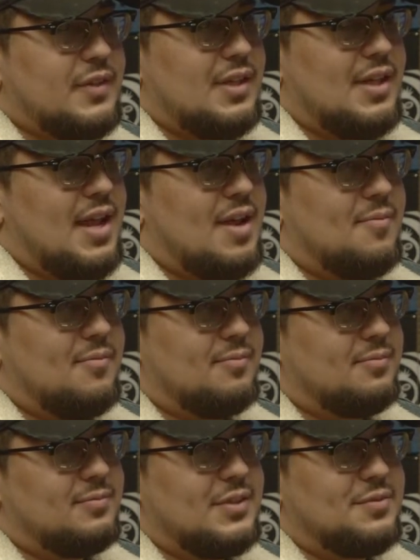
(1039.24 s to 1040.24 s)
yeah.
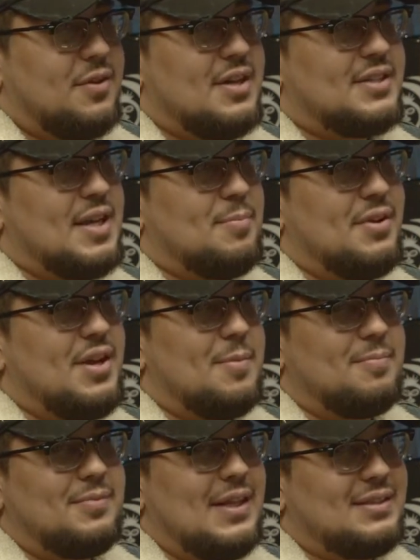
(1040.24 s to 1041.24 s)
As far as keeping up,
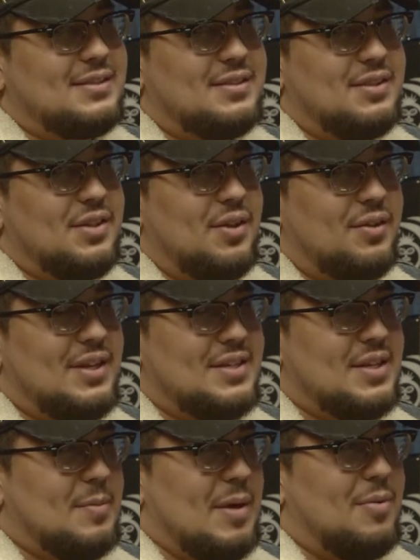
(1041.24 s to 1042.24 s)
that's that's
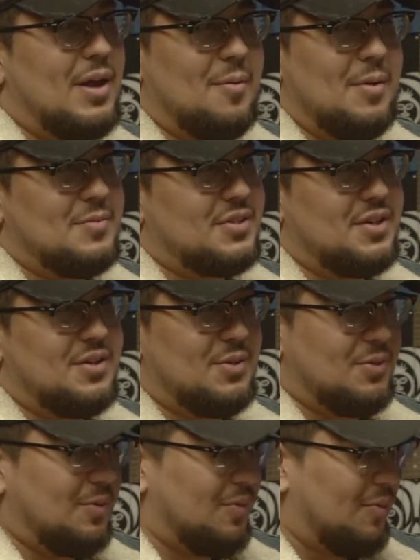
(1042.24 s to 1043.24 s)
not my problem. I'm just gonna
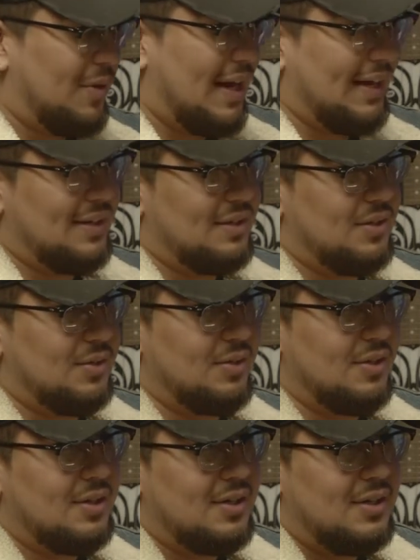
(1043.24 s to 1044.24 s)
do what I can do.
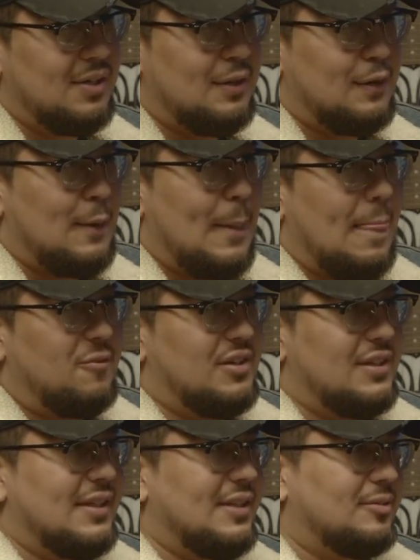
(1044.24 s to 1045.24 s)
Really.